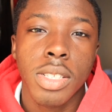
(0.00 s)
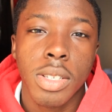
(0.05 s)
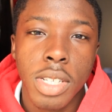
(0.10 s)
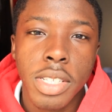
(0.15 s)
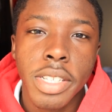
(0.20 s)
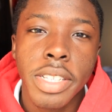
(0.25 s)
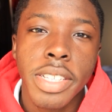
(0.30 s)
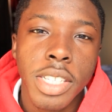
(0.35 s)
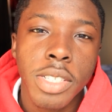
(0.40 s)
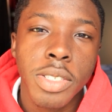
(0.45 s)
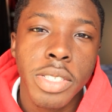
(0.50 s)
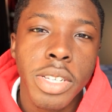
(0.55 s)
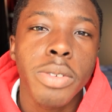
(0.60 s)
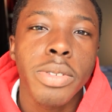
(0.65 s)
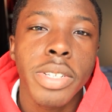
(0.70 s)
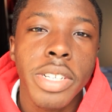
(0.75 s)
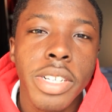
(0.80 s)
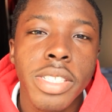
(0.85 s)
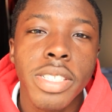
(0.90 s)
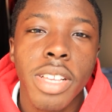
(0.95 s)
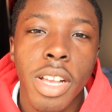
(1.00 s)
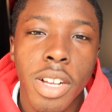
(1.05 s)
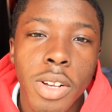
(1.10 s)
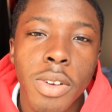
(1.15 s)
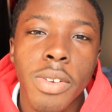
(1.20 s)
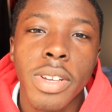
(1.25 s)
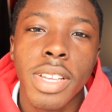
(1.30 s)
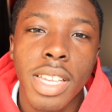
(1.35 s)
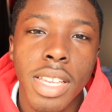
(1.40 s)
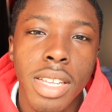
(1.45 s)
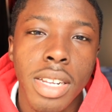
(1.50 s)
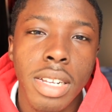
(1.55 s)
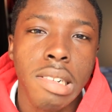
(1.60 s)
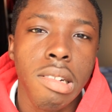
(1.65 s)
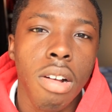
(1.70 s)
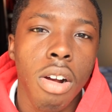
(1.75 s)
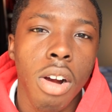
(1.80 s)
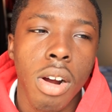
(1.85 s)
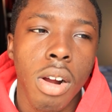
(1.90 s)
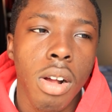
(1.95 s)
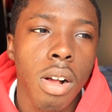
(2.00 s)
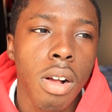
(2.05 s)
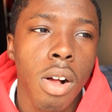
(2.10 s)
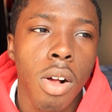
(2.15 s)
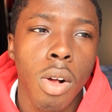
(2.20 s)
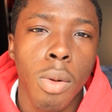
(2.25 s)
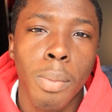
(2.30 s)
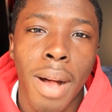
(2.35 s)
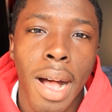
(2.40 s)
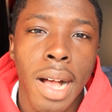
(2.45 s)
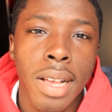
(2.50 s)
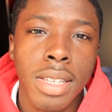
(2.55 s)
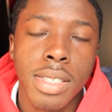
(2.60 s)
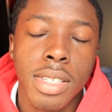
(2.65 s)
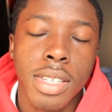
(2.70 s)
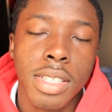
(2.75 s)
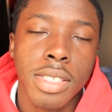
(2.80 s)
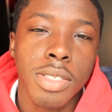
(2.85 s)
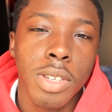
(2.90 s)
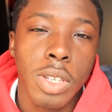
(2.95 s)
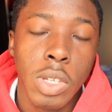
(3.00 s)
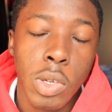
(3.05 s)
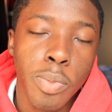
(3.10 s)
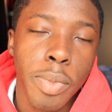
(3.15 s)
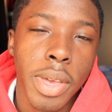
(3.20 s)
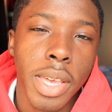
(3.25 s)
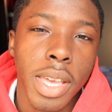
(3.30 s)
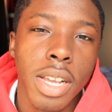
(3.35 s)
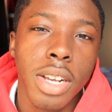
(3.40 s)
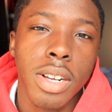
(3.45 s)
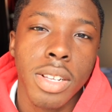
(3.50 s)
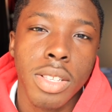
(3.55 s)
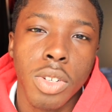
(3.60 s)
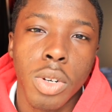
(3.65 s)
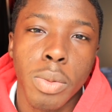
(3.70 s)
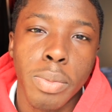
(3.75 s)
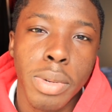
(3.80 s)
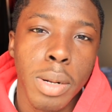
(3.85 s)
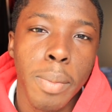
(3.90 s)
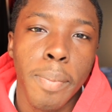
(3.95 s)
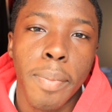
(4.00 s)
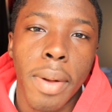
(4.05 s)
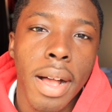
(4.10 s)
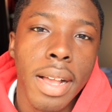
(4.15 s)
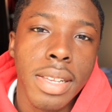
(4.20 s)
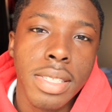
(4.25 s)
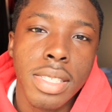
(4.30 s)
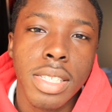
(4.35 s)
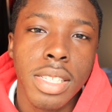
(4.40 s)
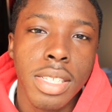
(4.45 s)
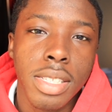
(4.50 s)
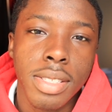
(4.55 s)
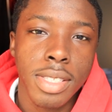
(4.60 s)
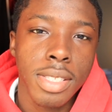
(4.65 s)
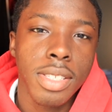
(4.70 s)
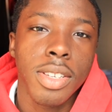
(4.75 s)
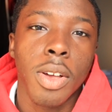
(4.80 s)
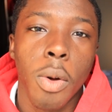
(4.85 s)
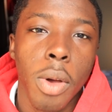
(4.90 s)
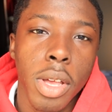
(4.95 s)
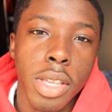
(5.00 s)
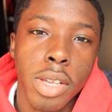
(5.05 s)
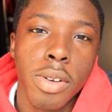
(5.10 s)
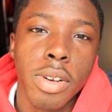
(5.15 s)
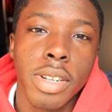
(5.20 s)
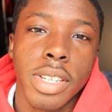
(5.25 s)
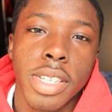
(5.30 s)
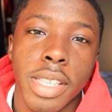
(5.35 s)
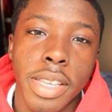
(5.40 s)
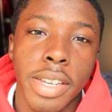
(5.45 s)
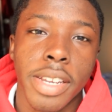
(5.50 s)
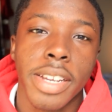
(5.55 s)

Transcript: So just to let you know, Neir, Sačo, and Eden are all Bosnian, so you may hear a little bit of Bosnian going on in